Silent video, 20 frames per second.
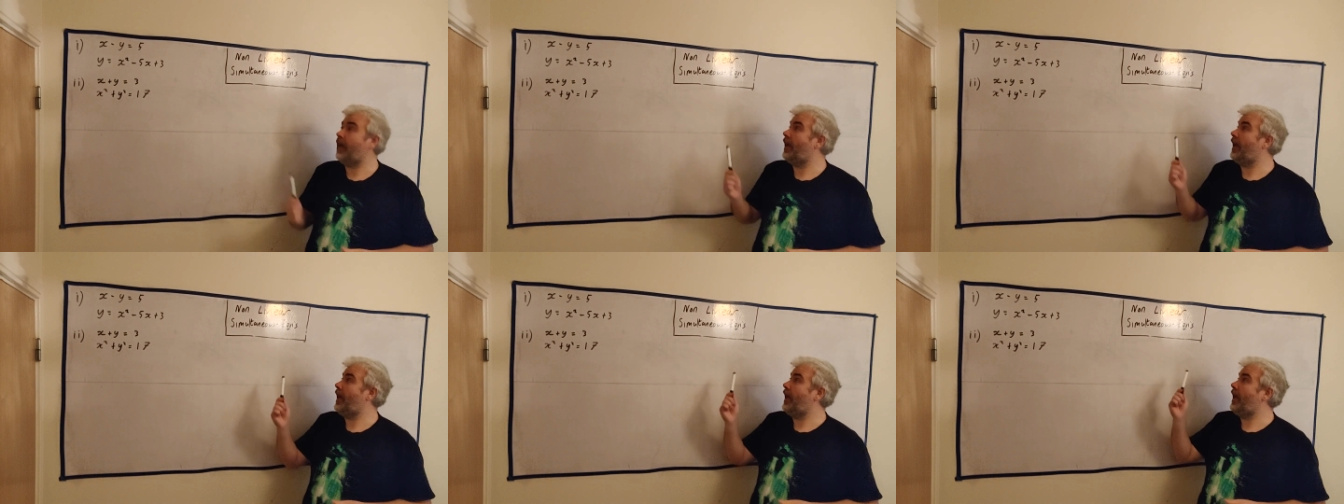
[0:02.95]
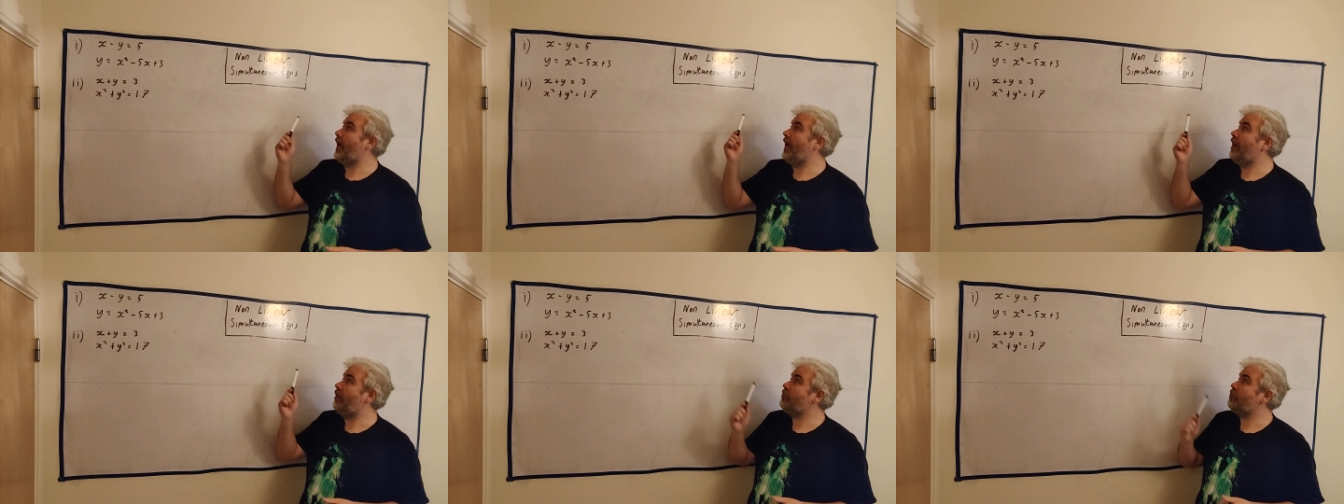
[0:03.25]

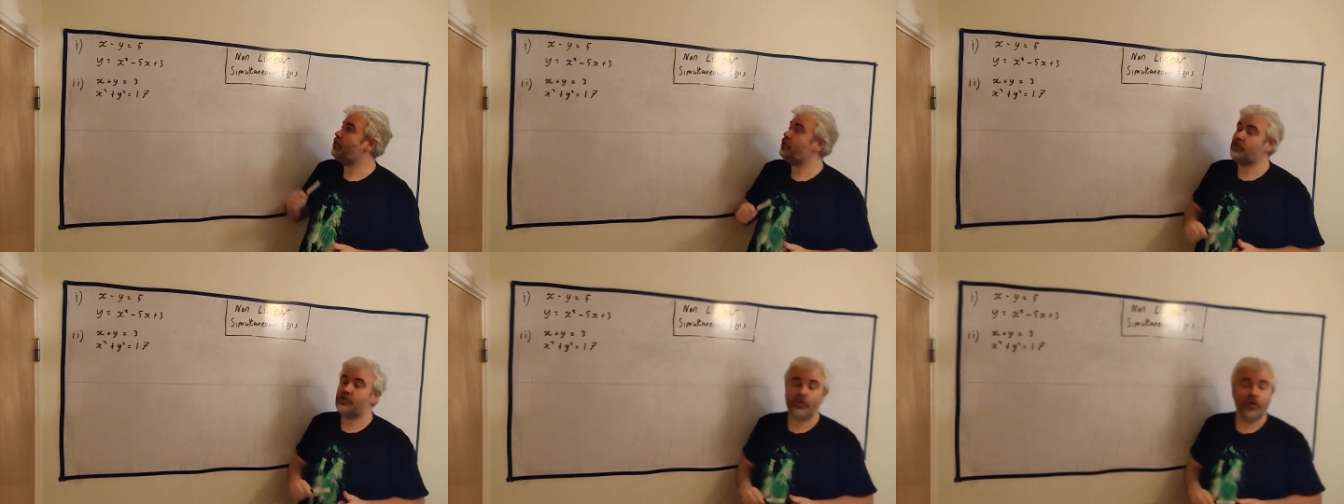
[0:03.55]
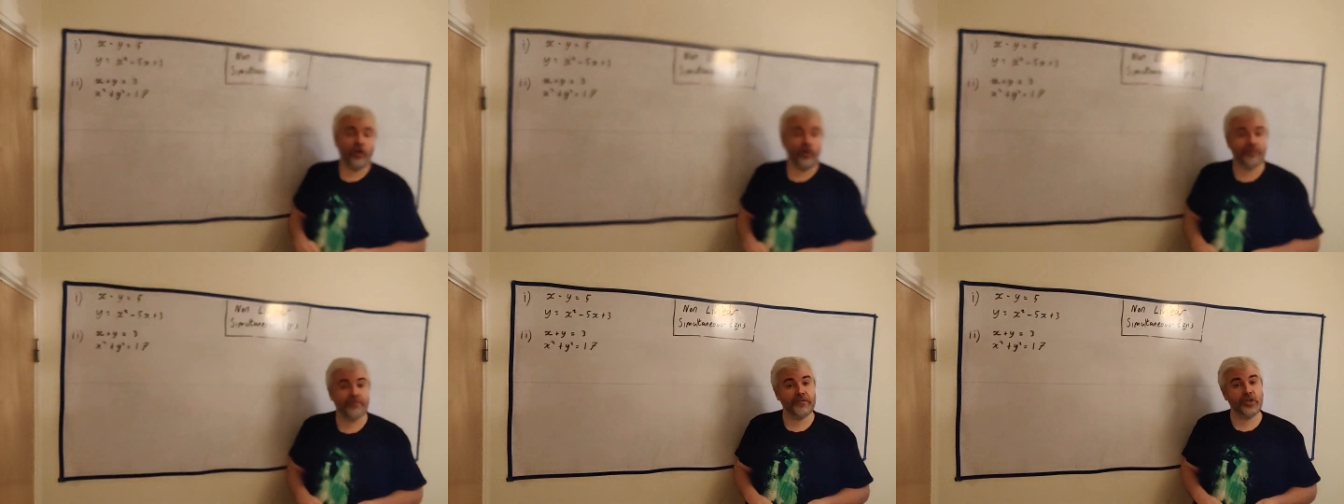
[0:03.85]
how to
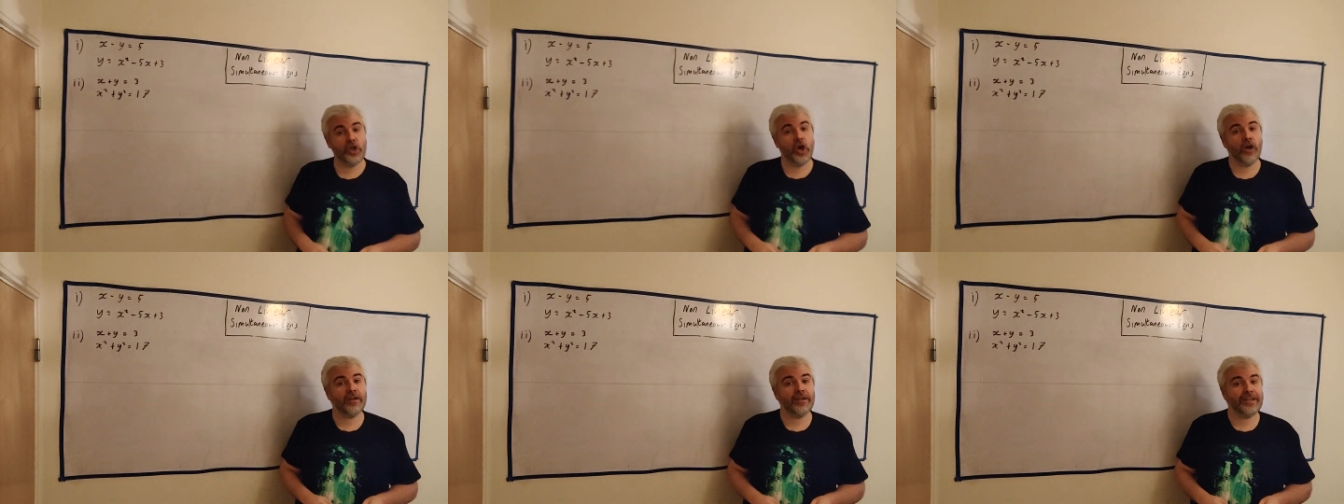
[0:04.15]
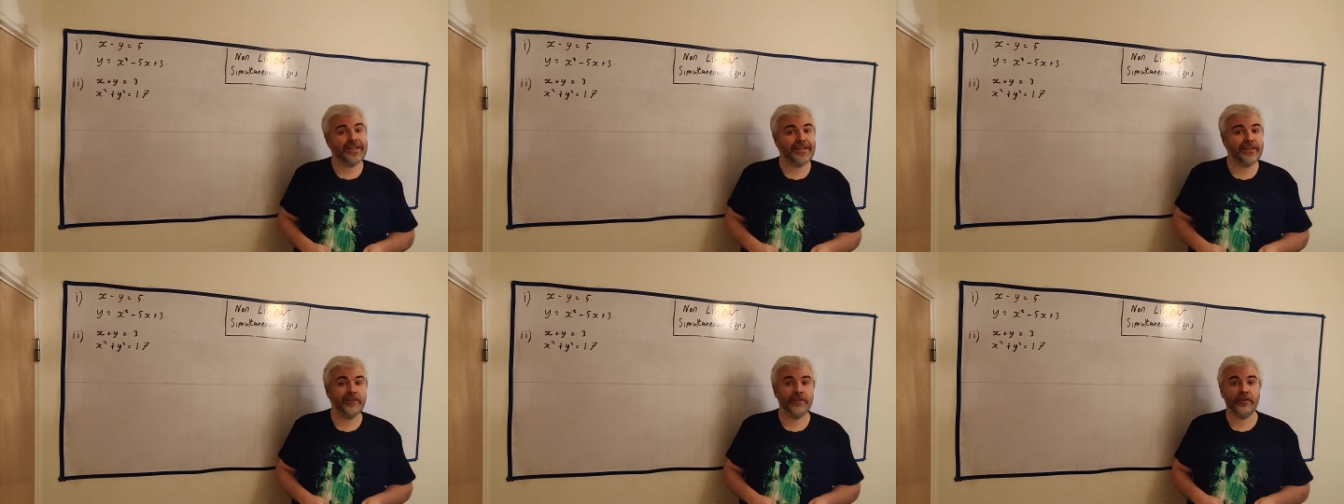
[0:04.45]
solve
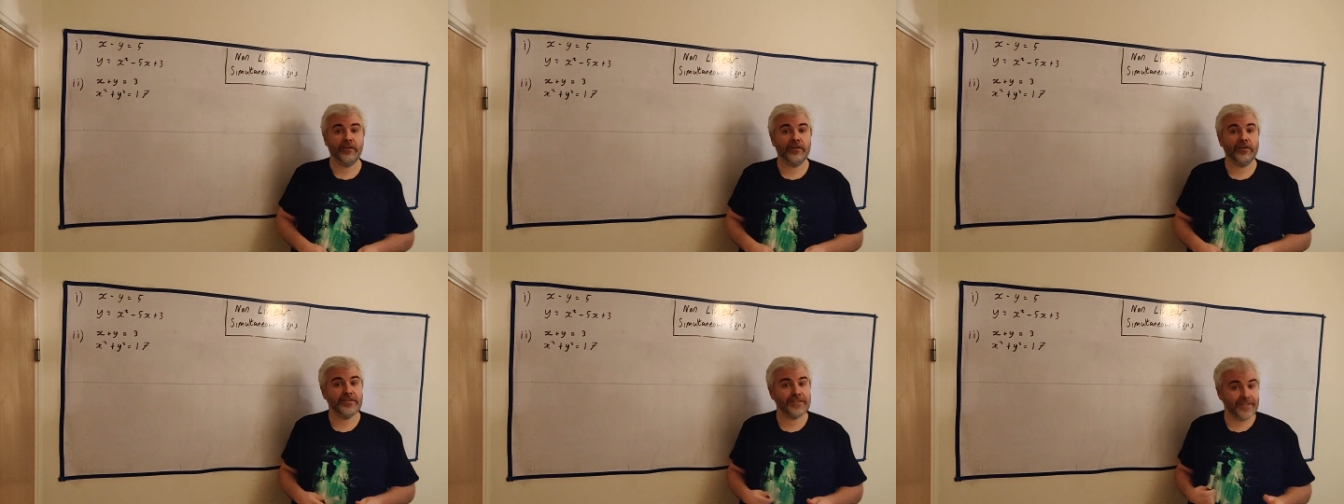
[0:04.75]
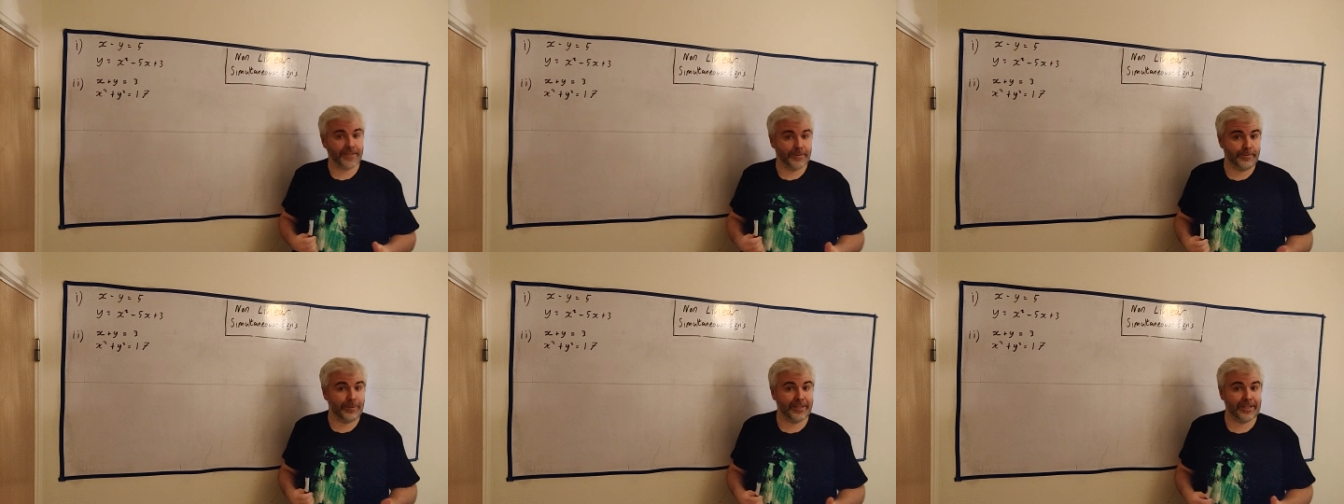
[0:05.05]
non-linear
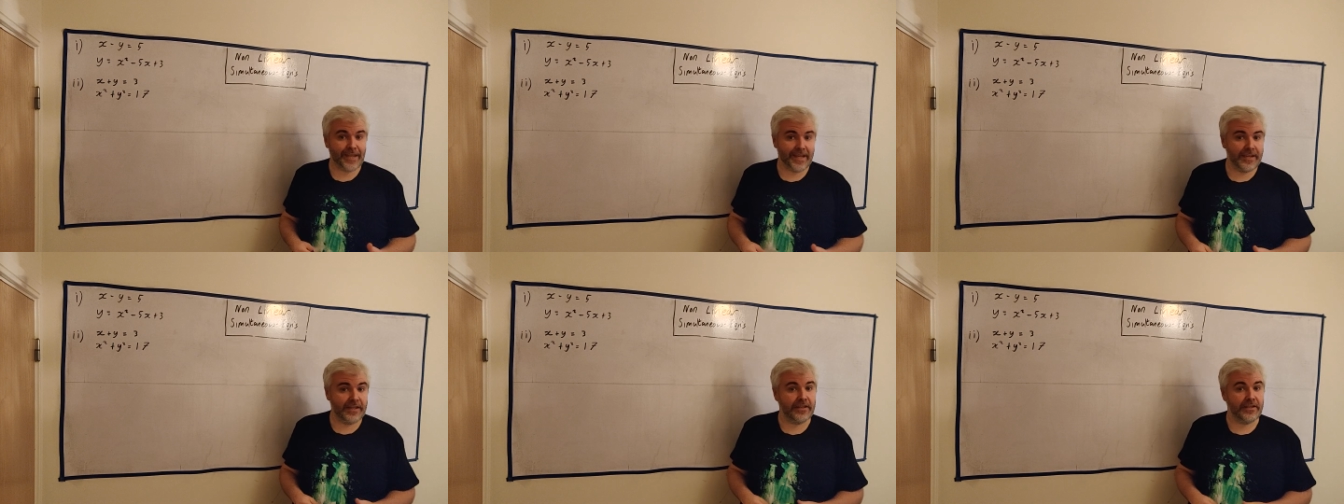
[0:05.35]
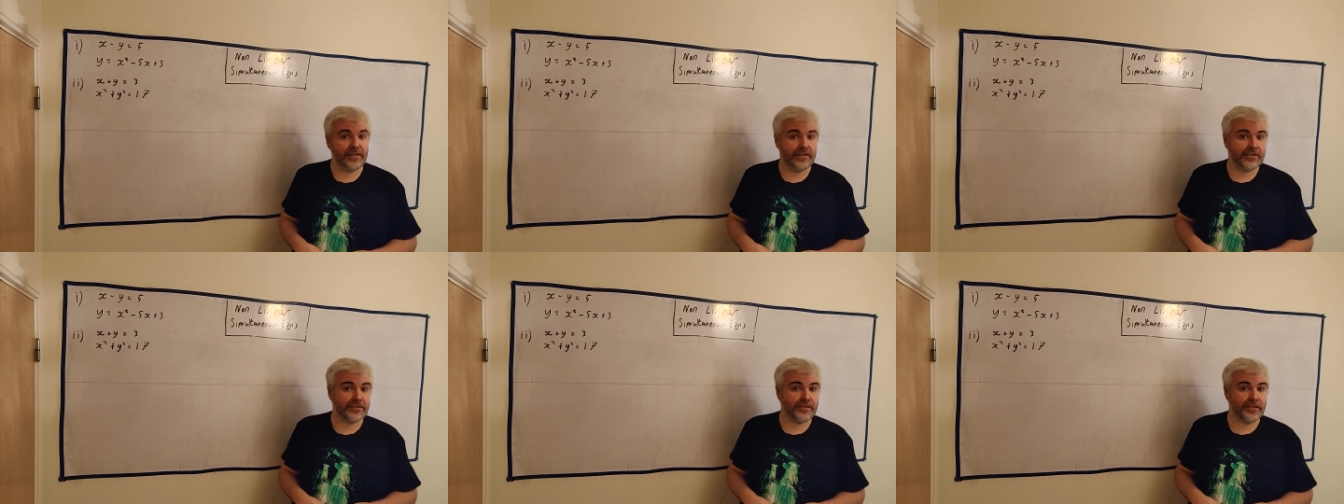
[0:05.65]

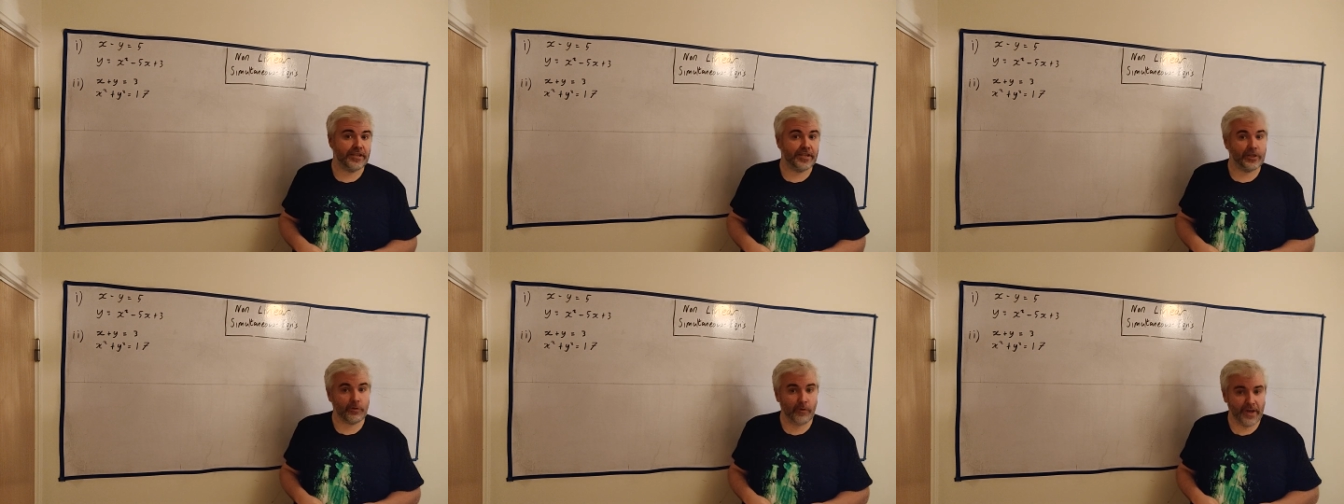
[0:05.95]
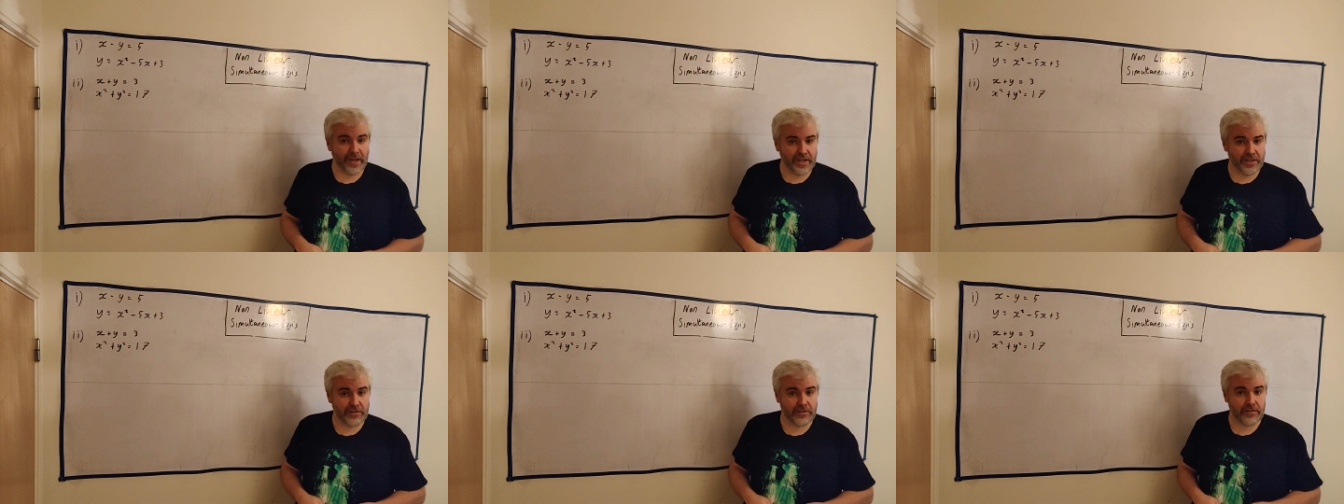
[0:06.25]
simultaneous
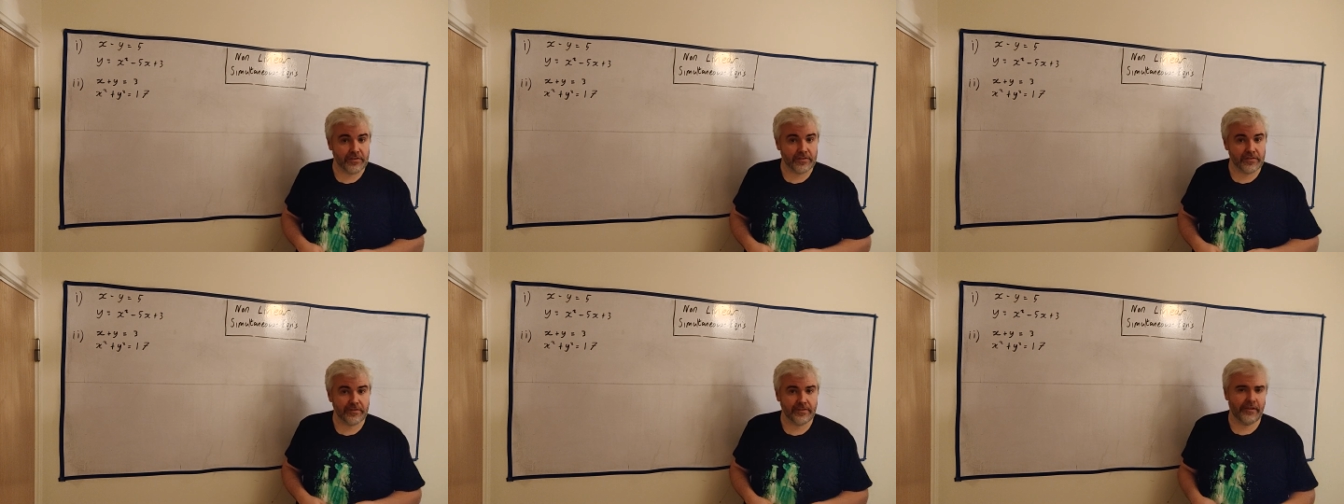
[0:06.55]
equations.